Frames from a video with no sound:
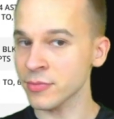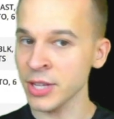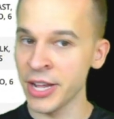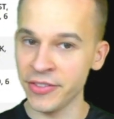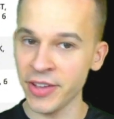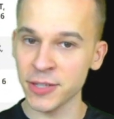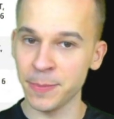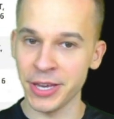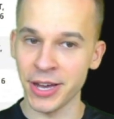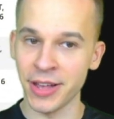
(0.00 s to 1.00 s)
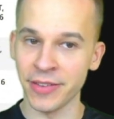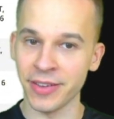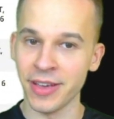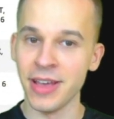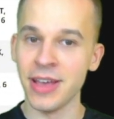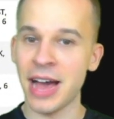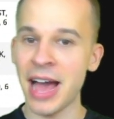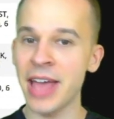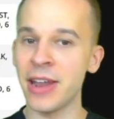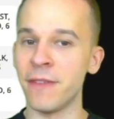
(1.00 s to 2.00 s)
it sucks because
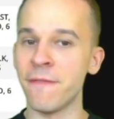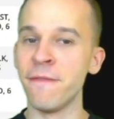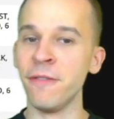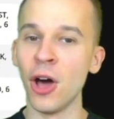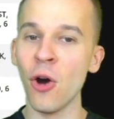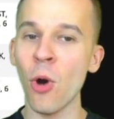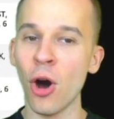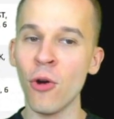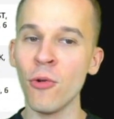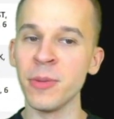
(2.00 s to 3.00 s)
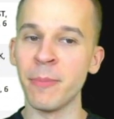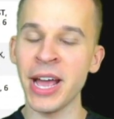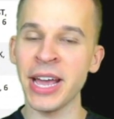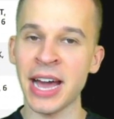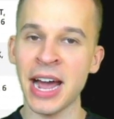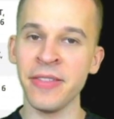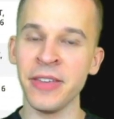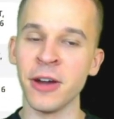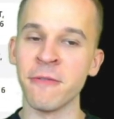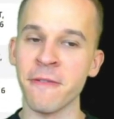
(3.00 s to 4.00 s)
I had a low-owned Mike
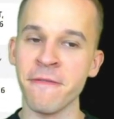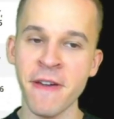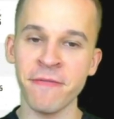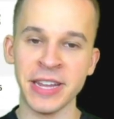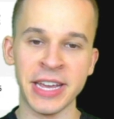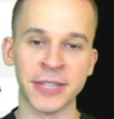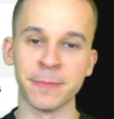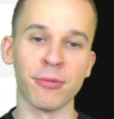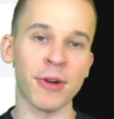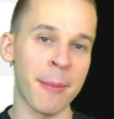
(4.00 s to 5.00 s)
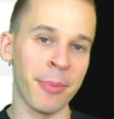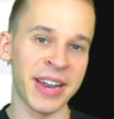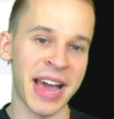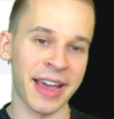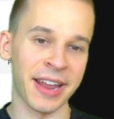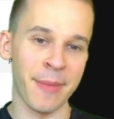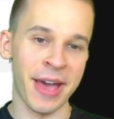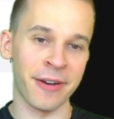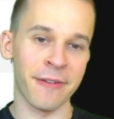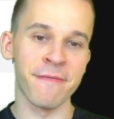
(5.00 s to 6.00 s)
Conley go for 50, and it's probably not going to
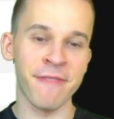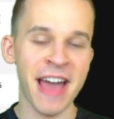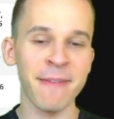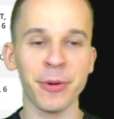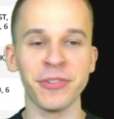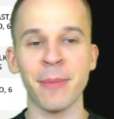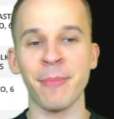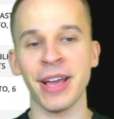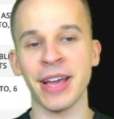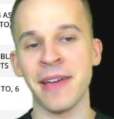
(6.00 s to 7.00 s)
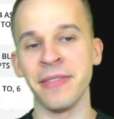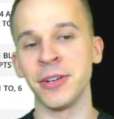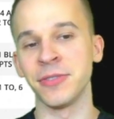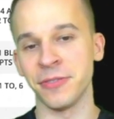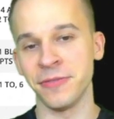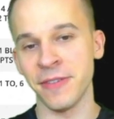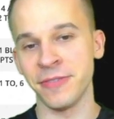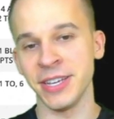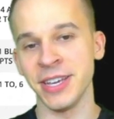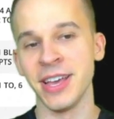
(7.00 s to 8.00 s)
matter. 5% Mike Conley goes for
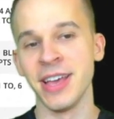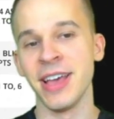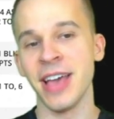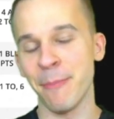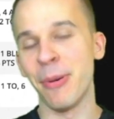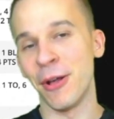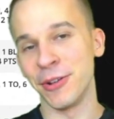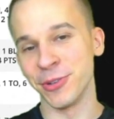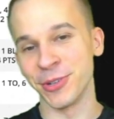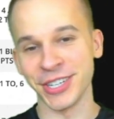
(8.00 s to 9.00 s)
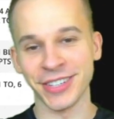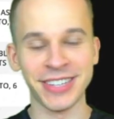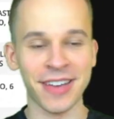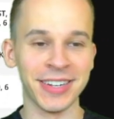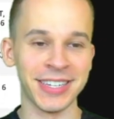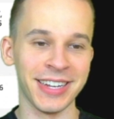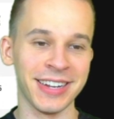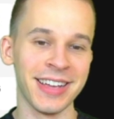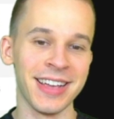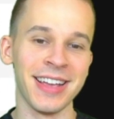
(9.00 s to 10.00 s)
50, and Paul George gets
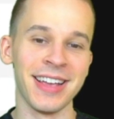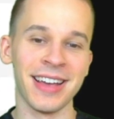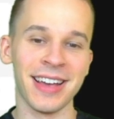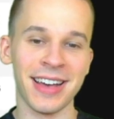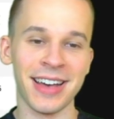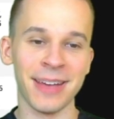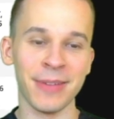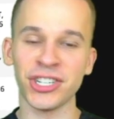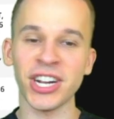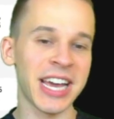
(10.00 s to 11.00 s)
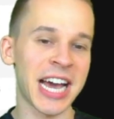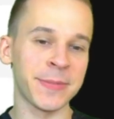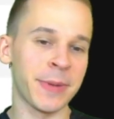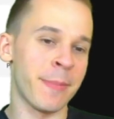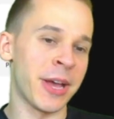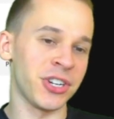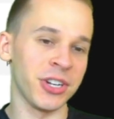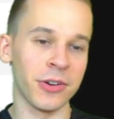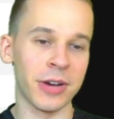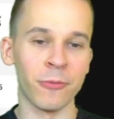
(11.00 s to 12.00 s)
17. Yeah, Chetty Osman, I
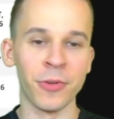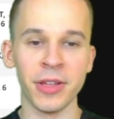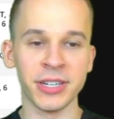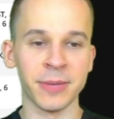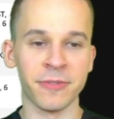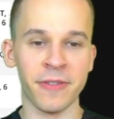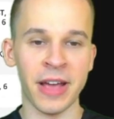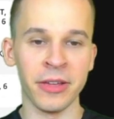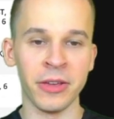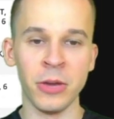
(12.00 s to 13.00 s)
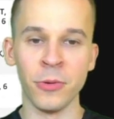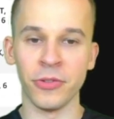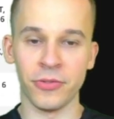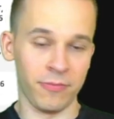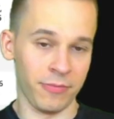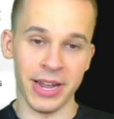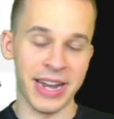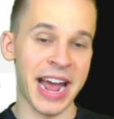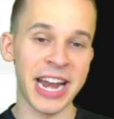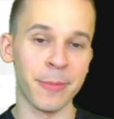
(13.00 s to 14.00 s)
mentioned, you know, I really liked him for value. He was
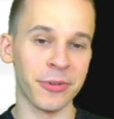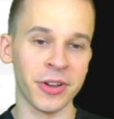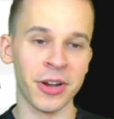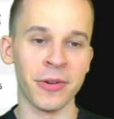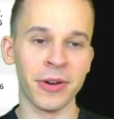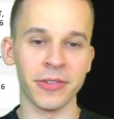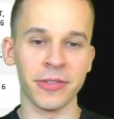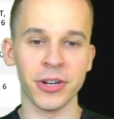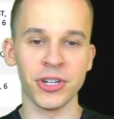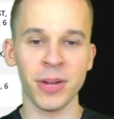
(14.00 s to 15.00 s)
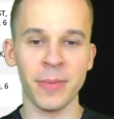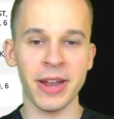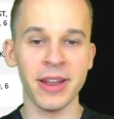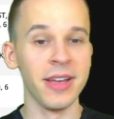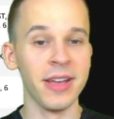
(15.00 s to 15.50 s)
90% owned, as I thought he should have been.